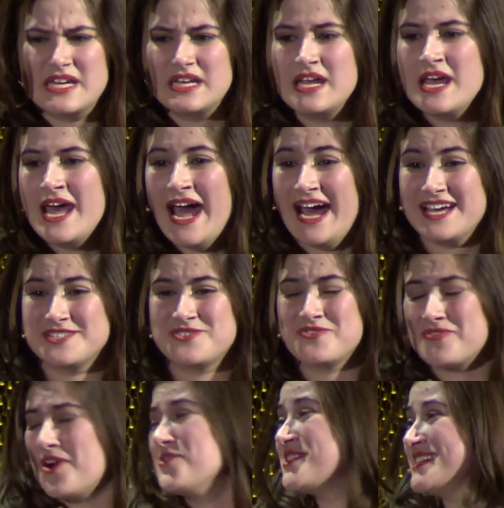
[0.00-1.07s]
and has
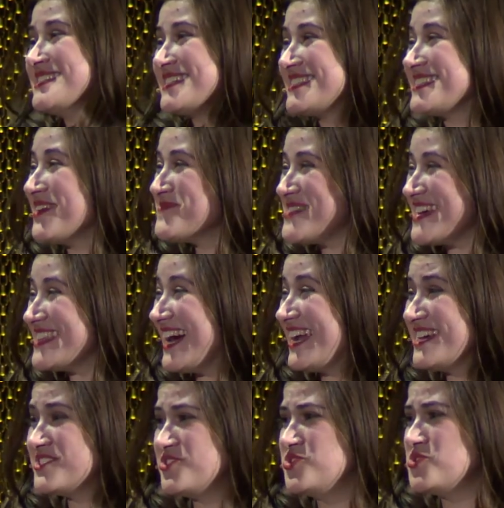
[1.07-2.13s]
grown into something that
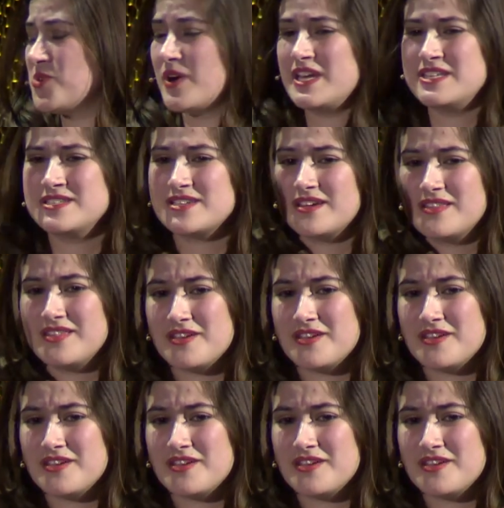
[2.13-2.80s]
has joined